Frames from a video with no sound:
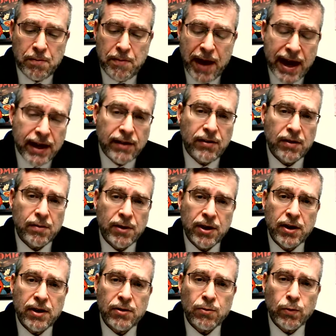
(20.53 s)
begged him,
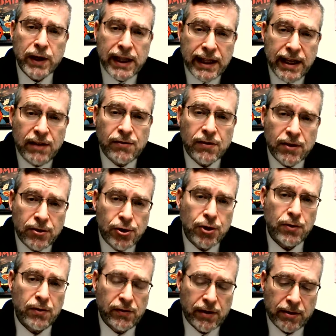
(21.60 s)
release the
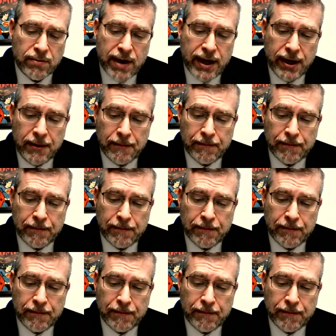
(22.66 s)
Jews already.